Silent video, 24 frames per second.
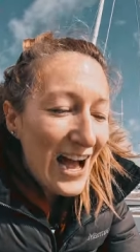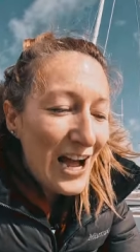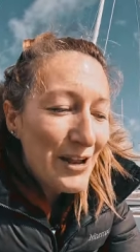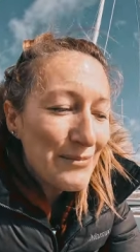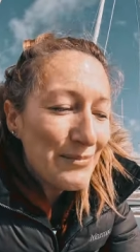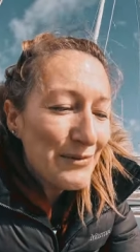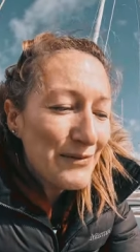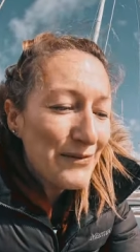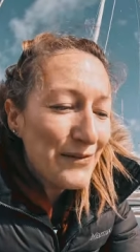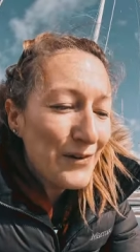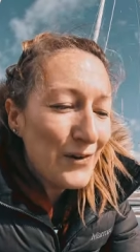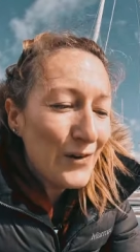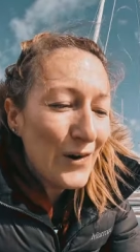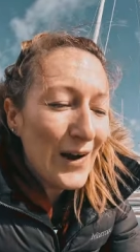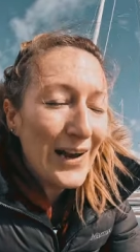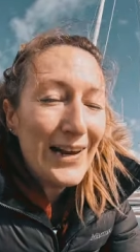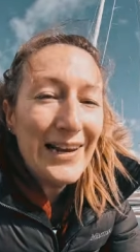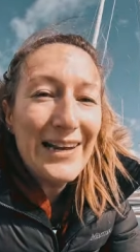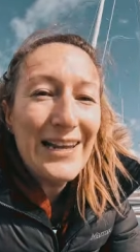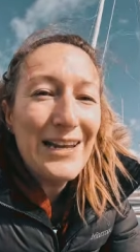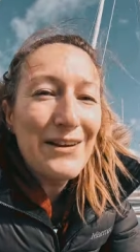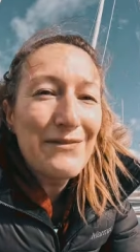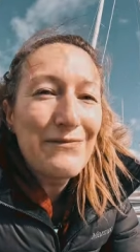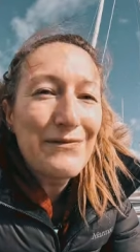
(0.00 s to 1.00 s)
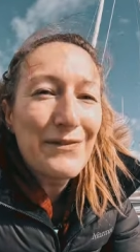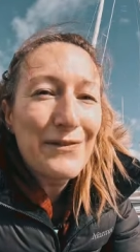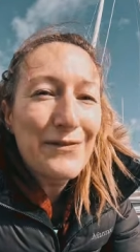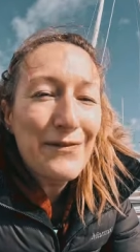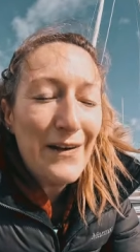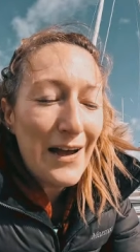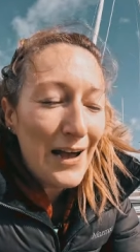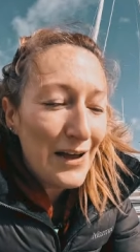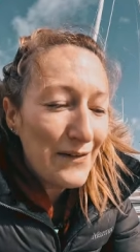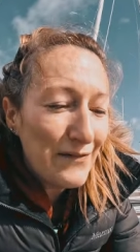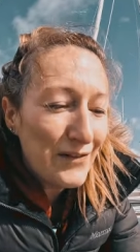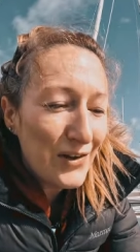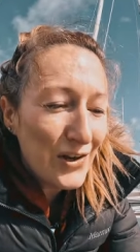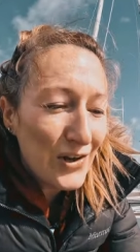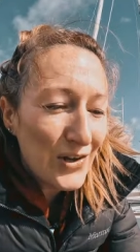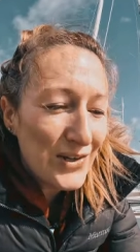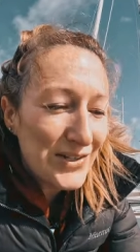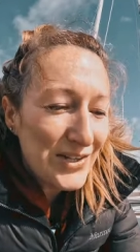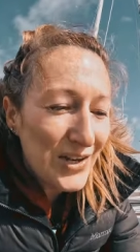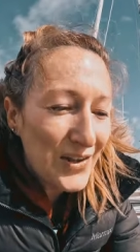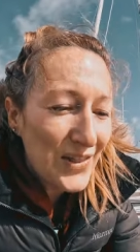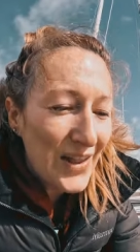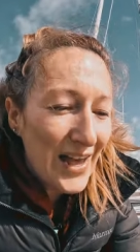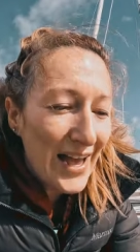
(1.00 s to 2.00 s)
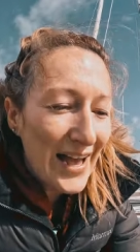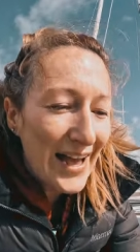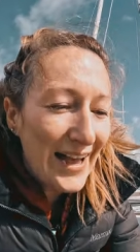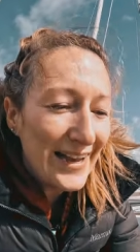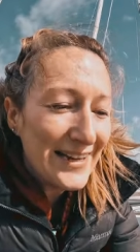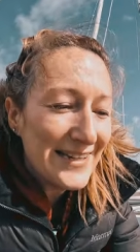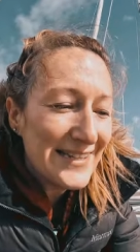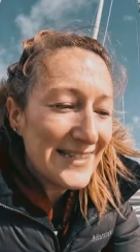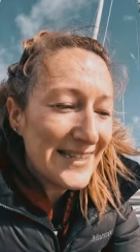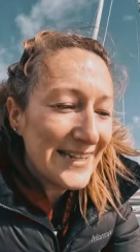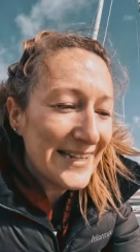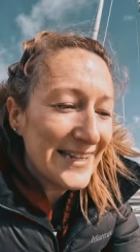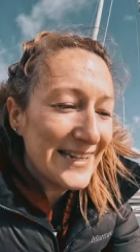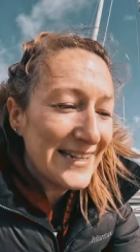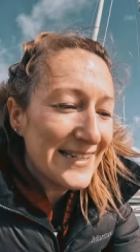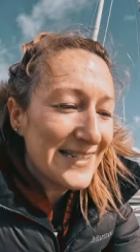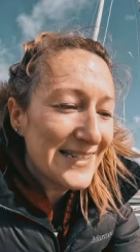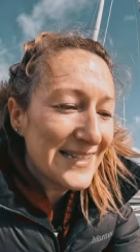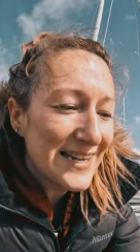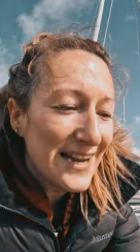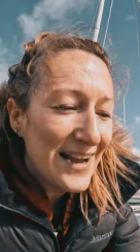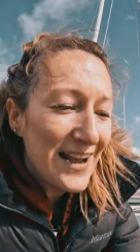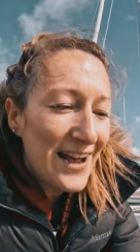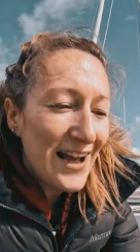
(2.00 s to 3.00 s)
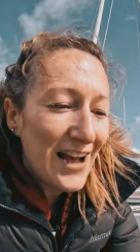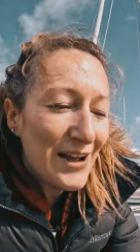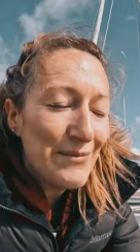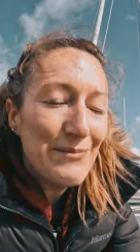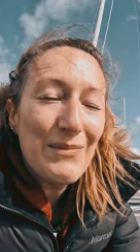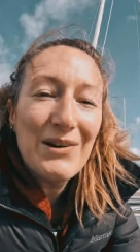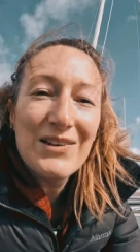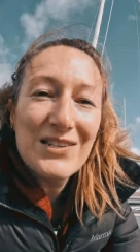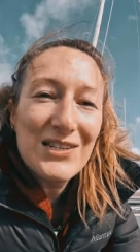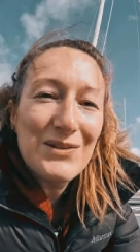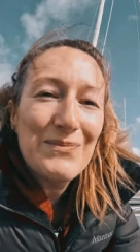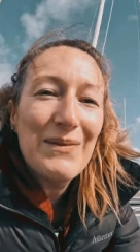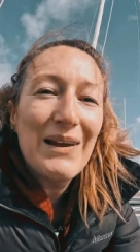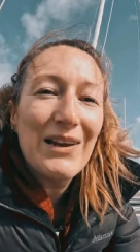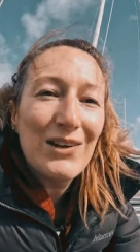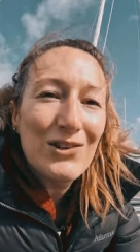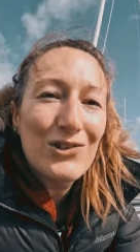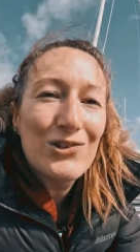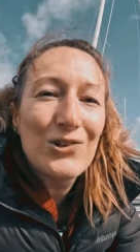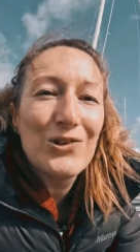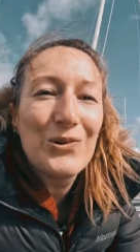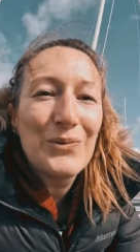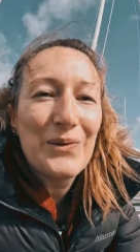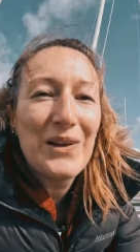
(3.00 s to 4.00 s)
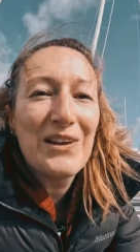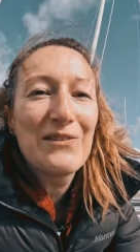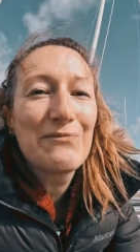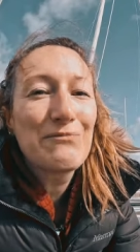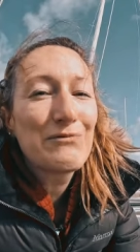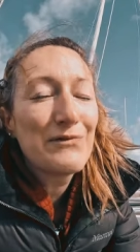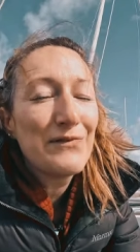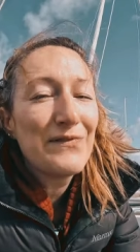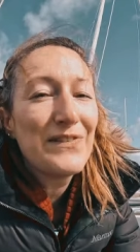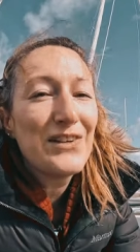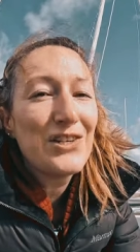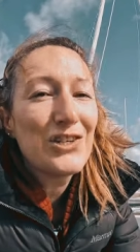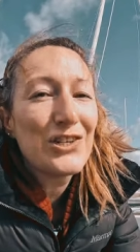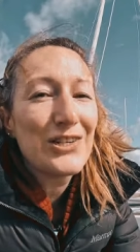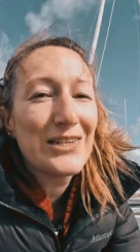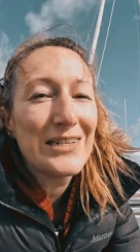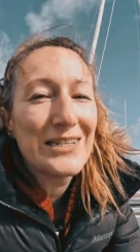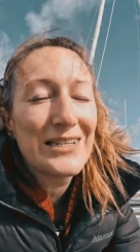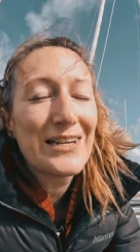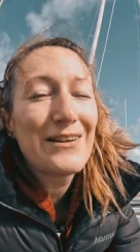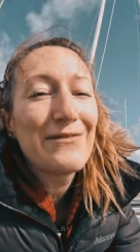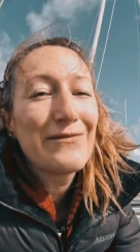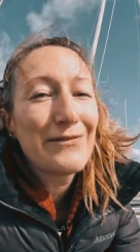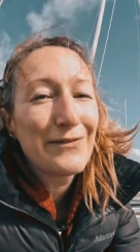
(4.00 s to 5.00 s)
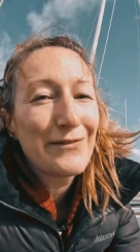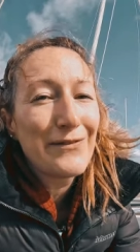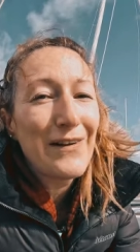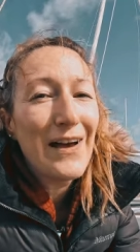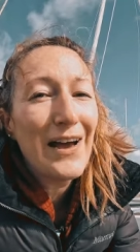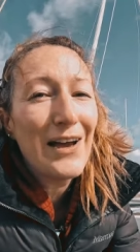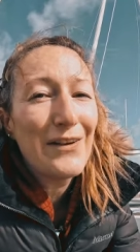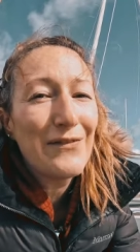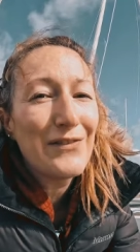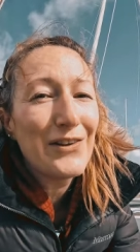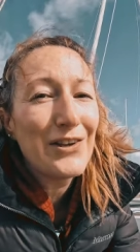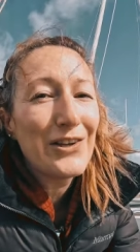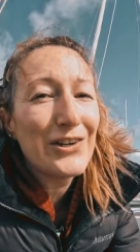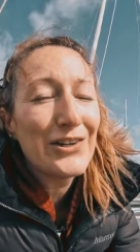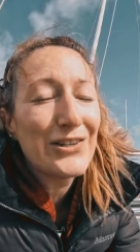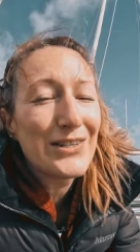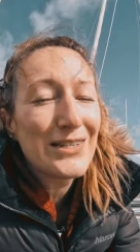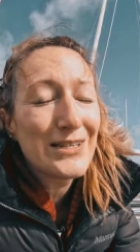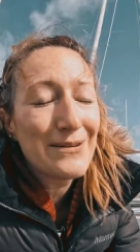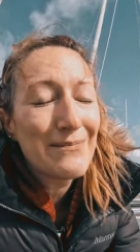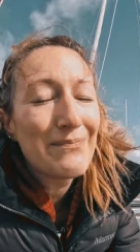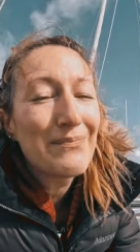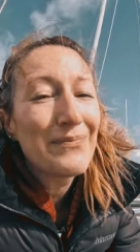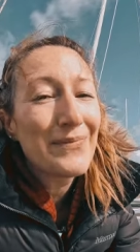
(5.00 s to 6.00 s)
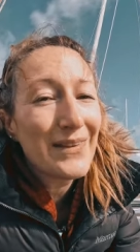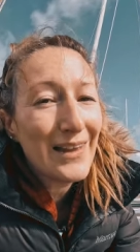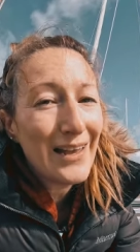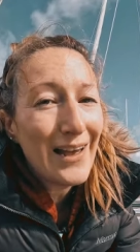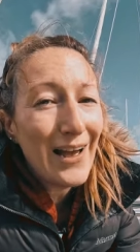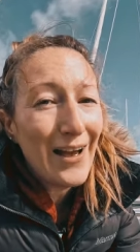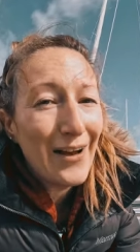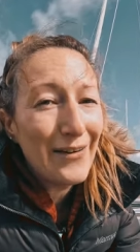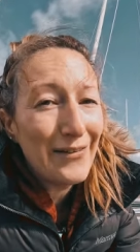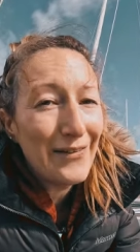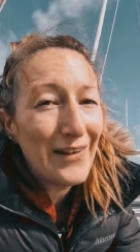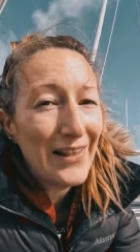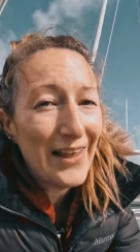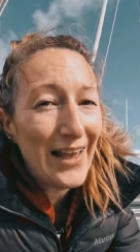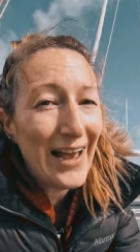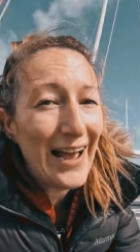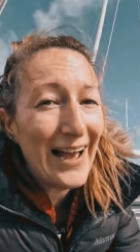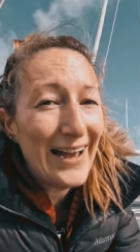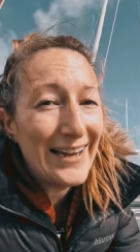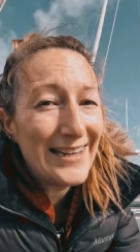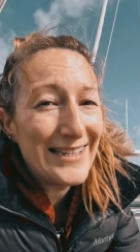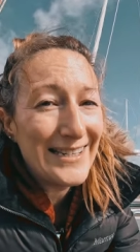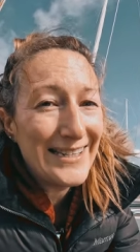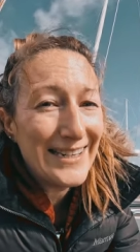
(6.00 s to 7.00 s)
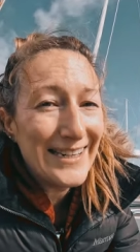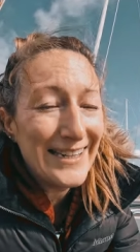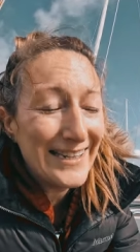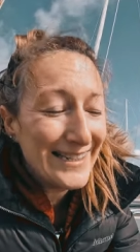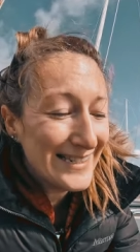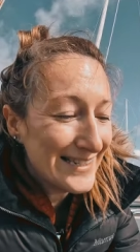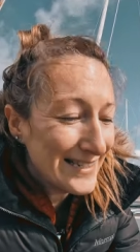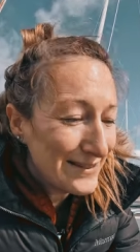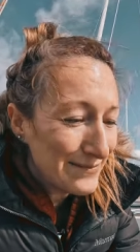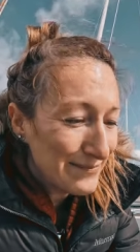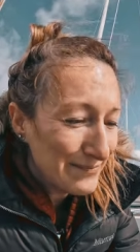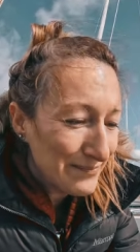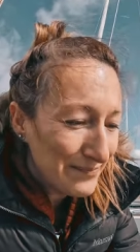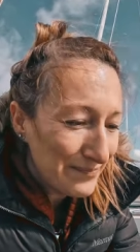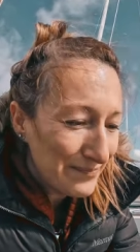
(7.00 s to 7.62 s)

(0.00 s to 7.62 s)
and before I leave for five years on the high seas, I must make sure we have provisioned for five years of the high teas.